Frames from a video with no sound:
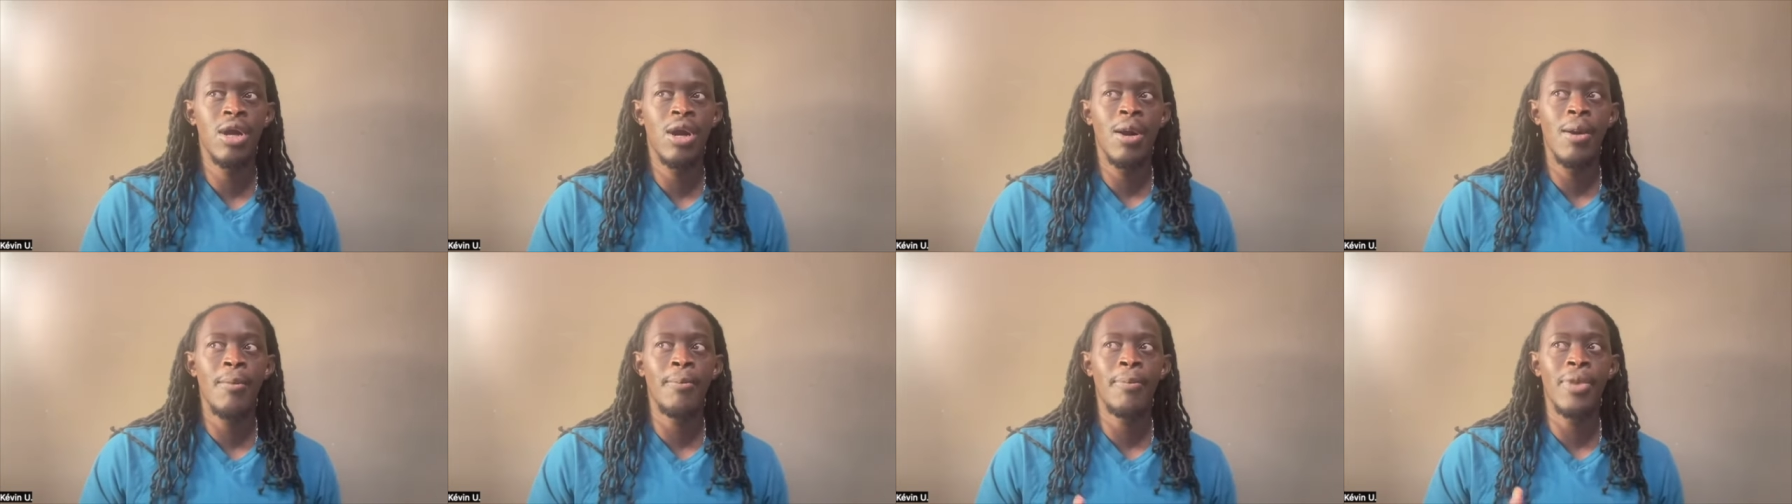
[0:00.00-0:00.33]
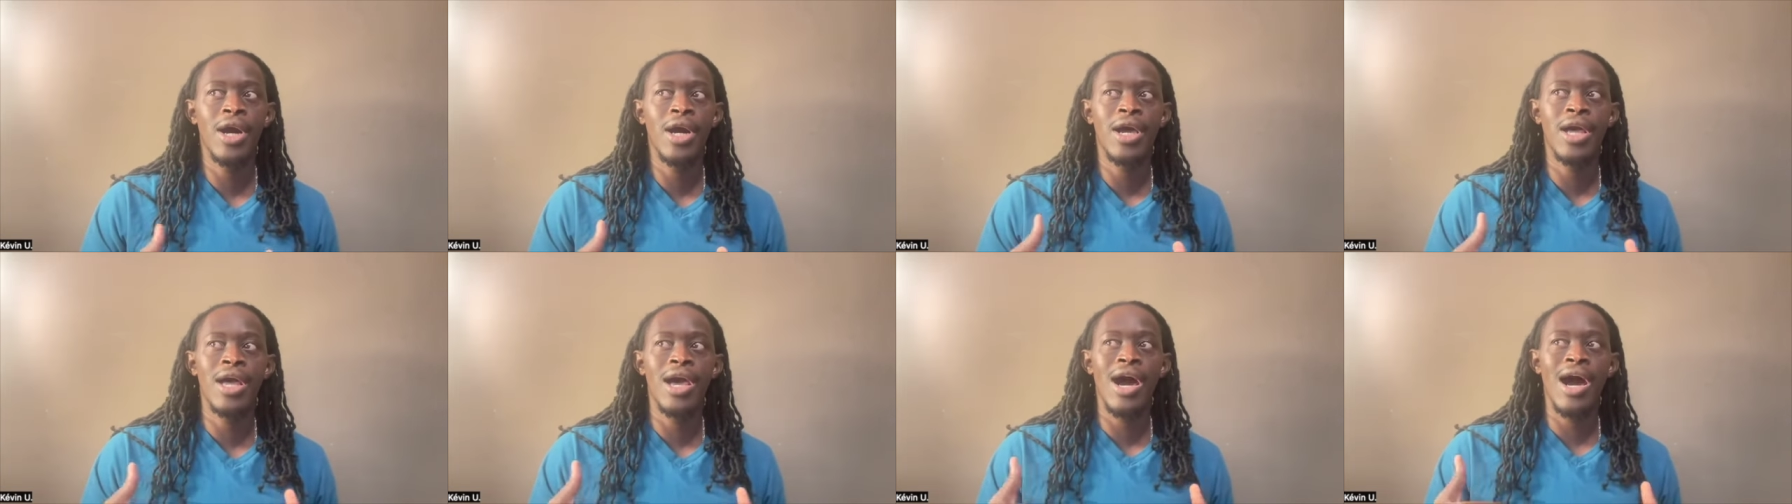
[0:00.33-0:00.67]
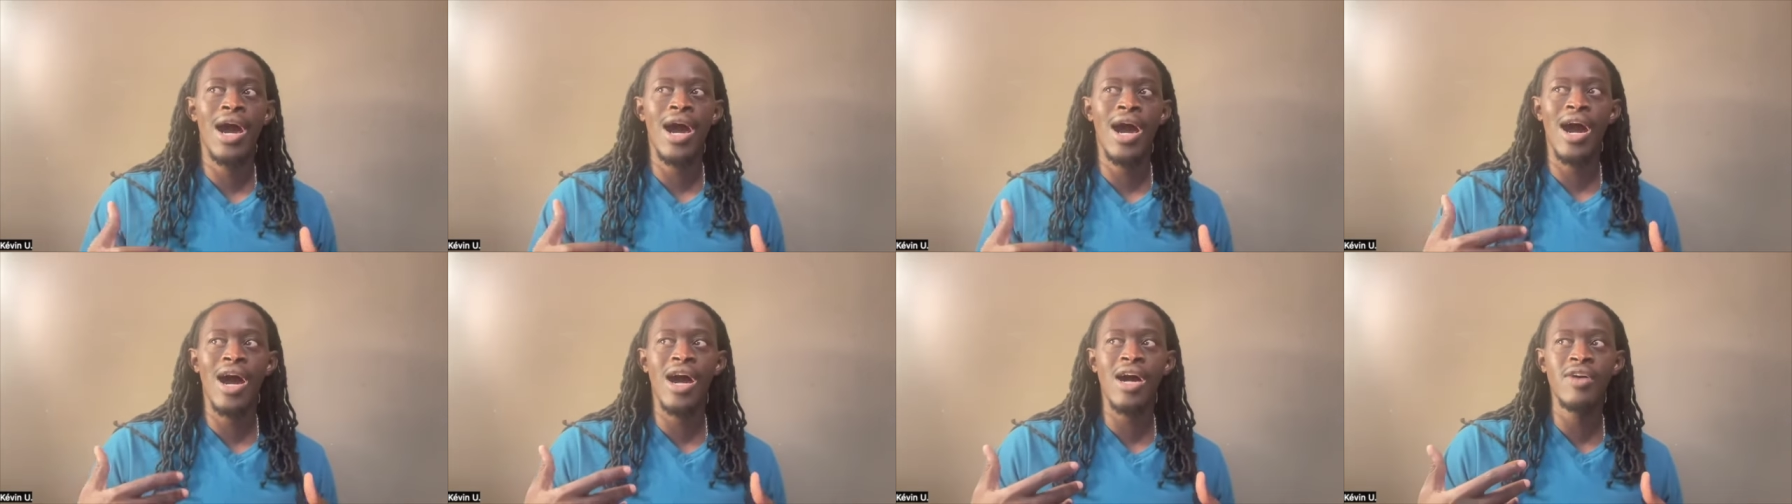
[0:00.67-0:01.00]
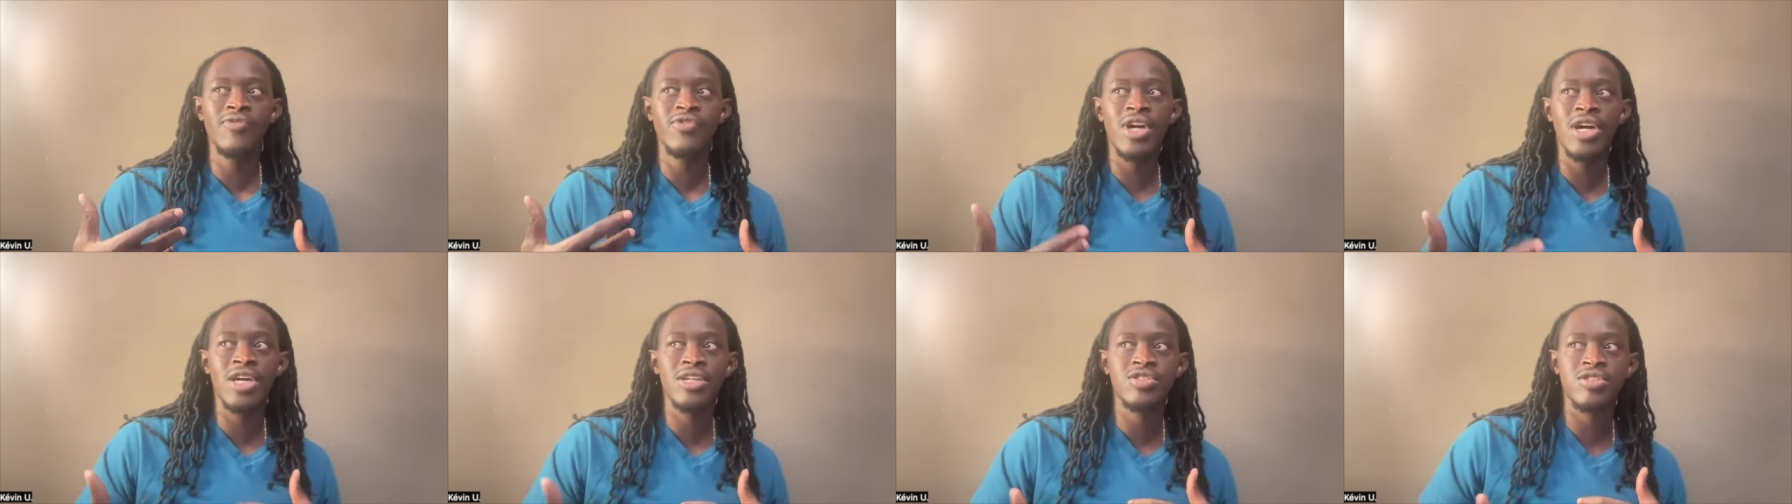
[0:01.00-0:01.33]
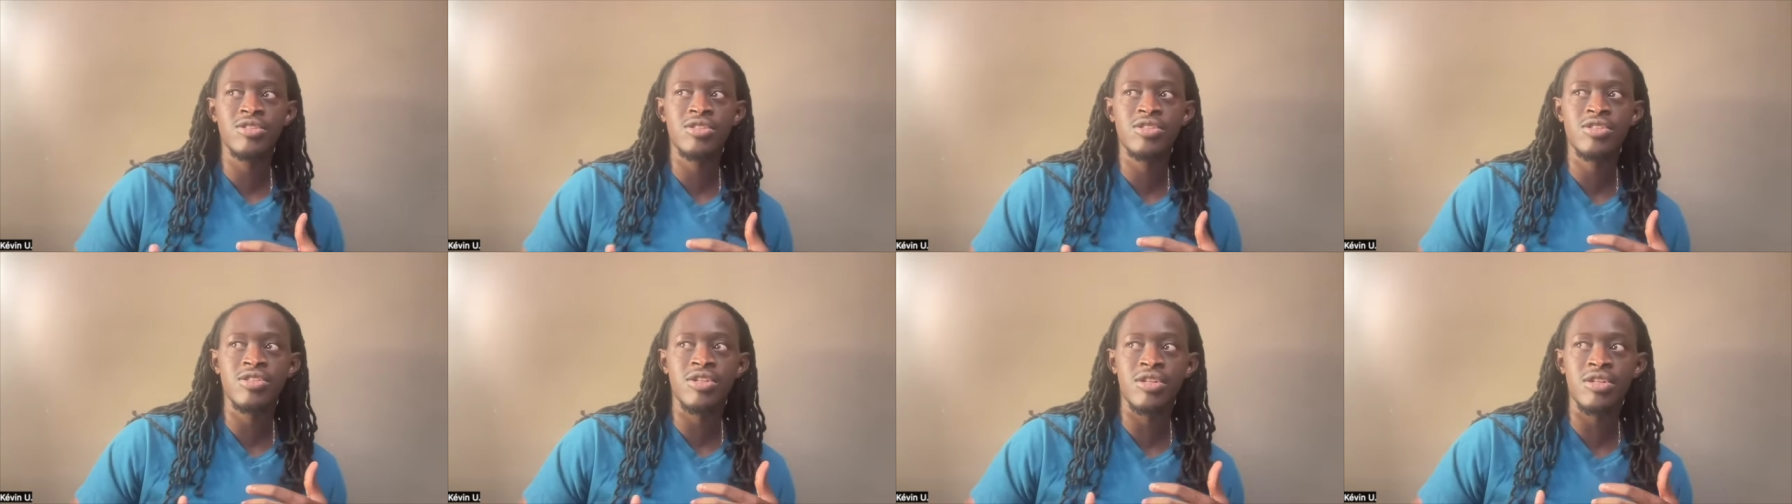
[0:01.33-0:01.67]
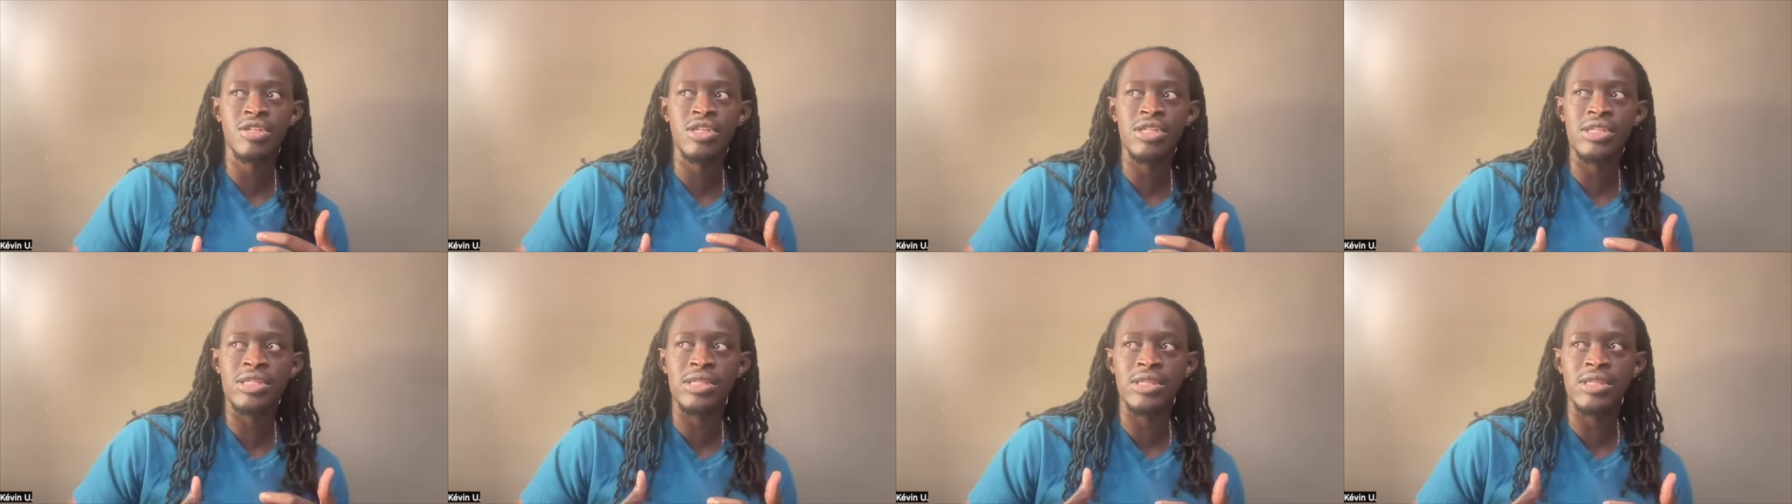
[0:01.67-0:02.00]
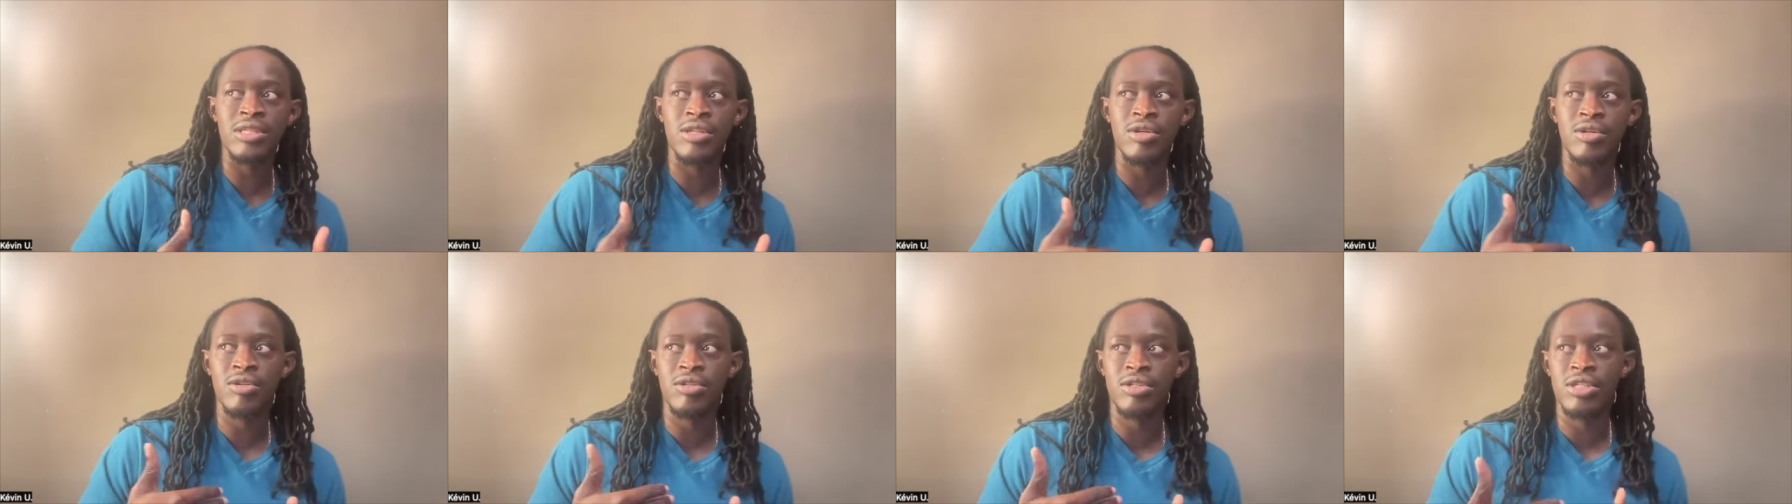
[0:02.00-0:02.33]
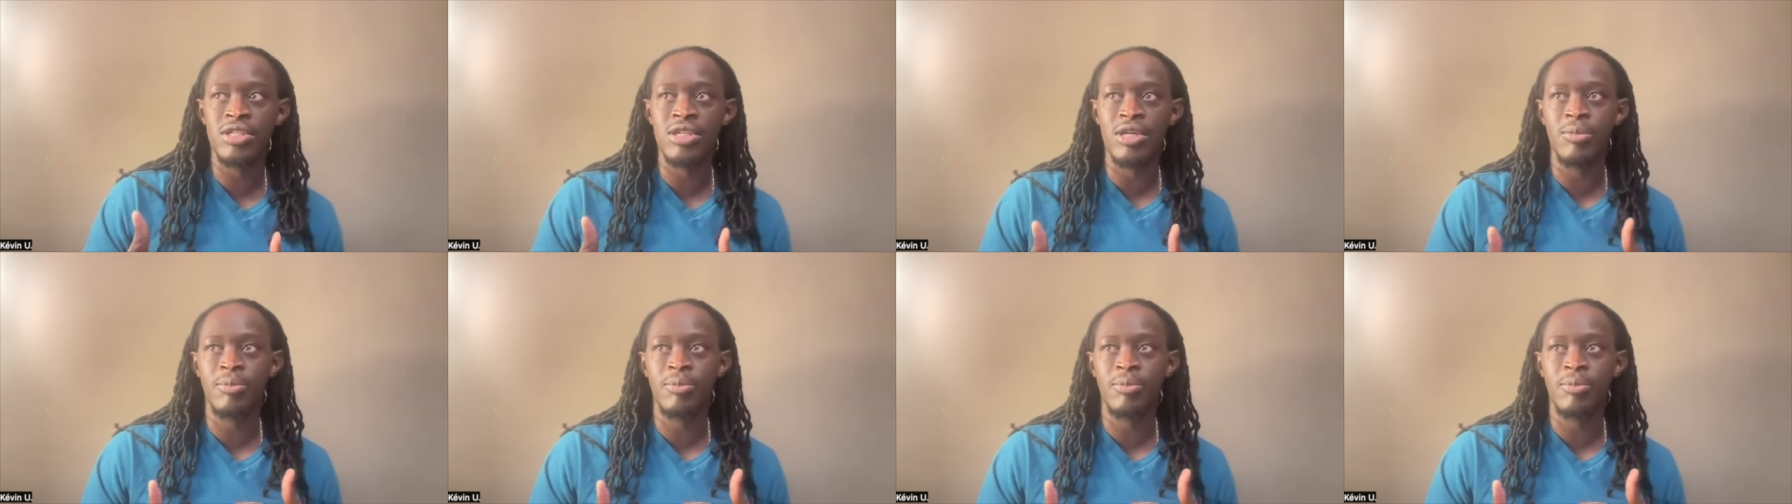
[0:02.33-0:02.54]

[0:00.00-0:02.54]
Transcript: but i've actually started learning